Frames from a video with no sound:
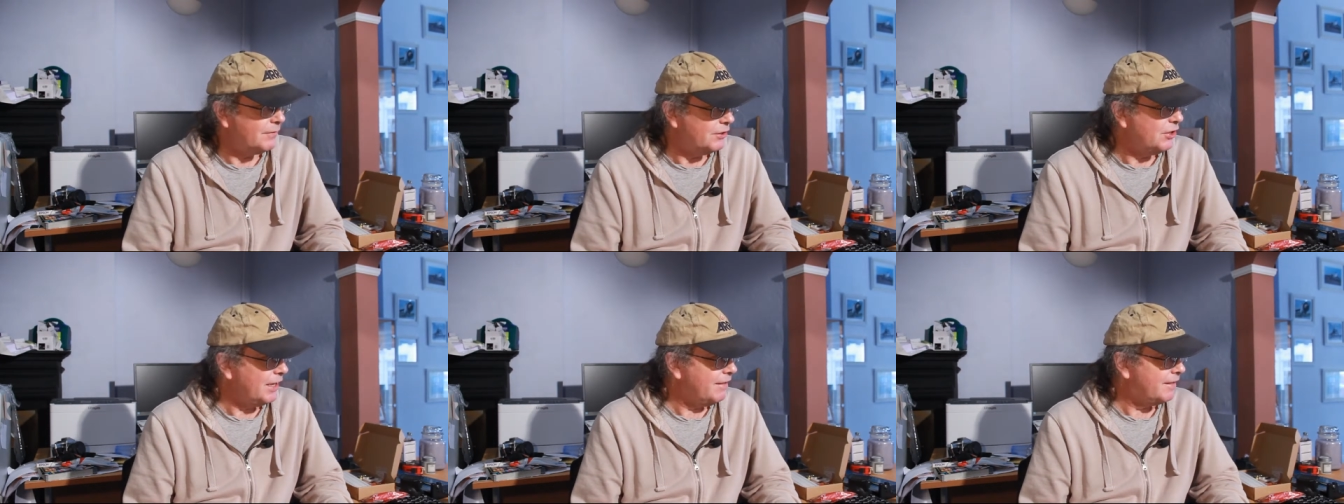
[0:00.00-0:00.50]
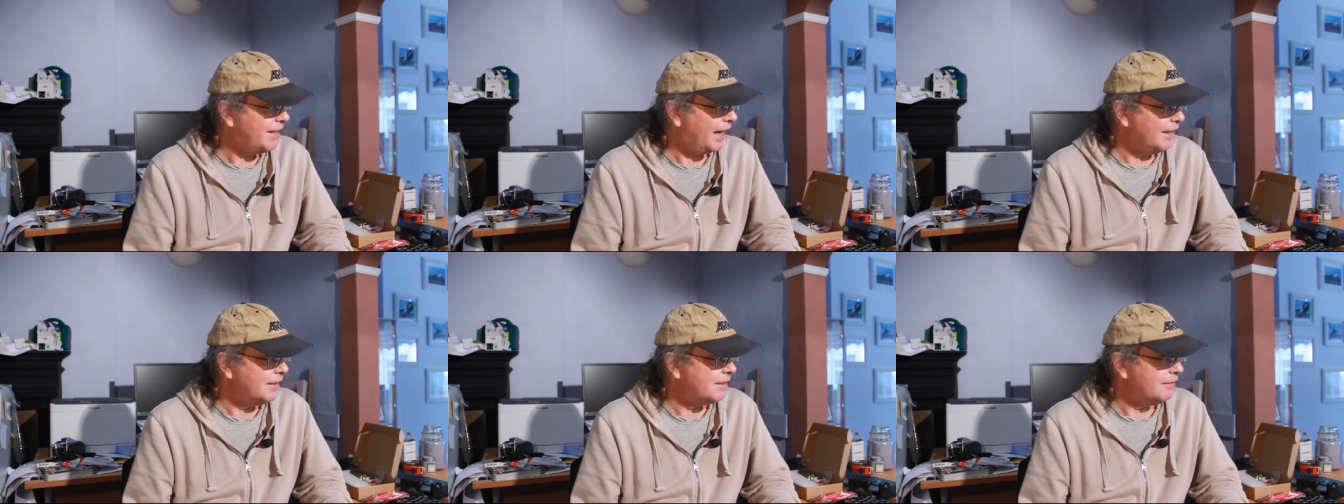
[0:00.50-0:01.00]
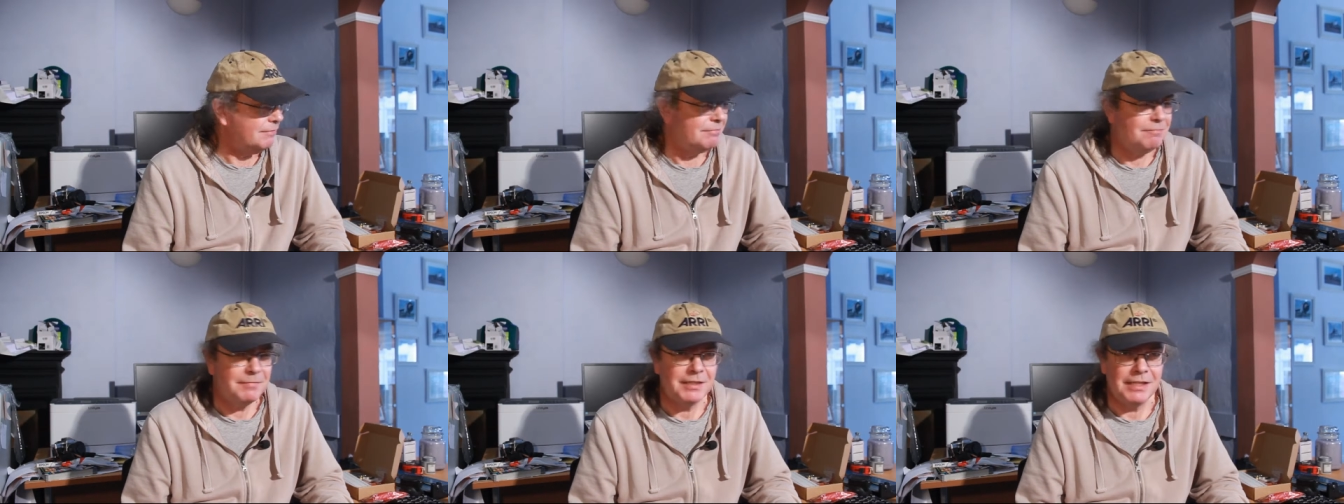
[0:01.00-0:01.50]
Gee, thanks,
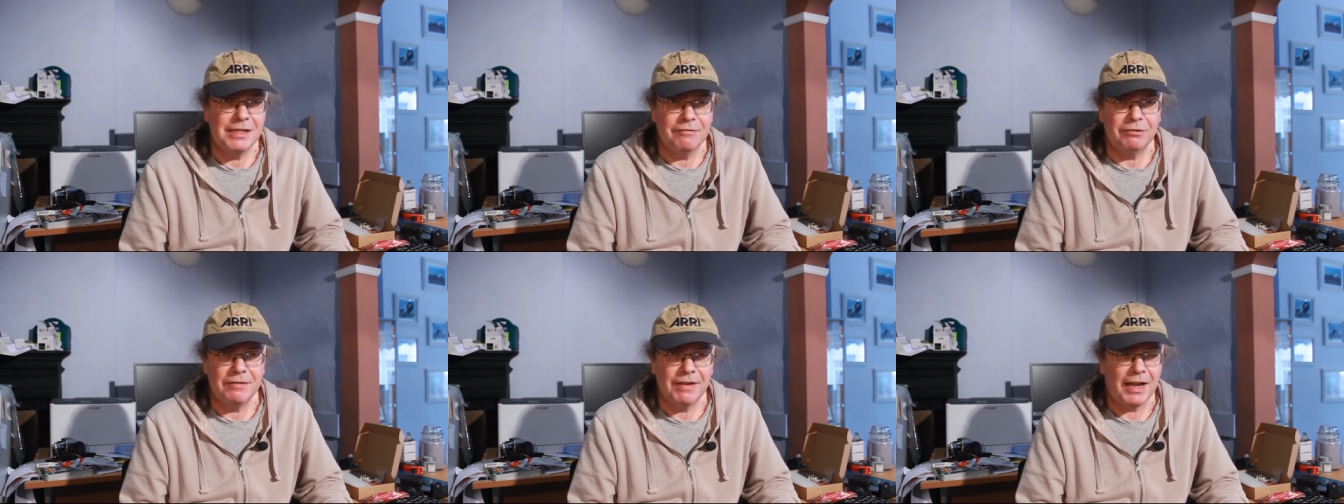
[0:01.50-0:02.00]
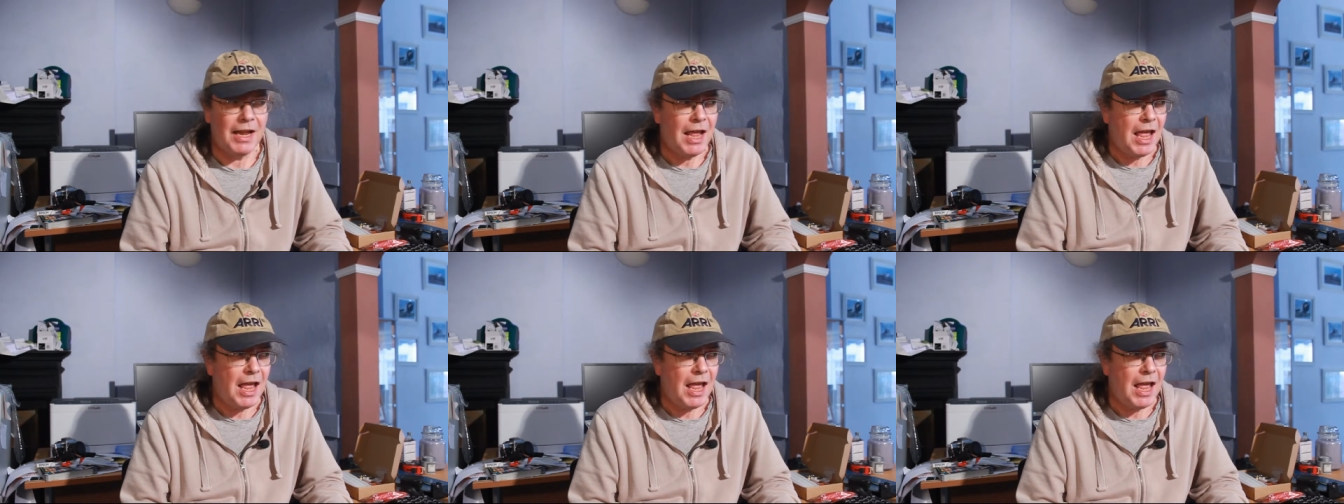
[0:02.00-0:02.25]
delivery van.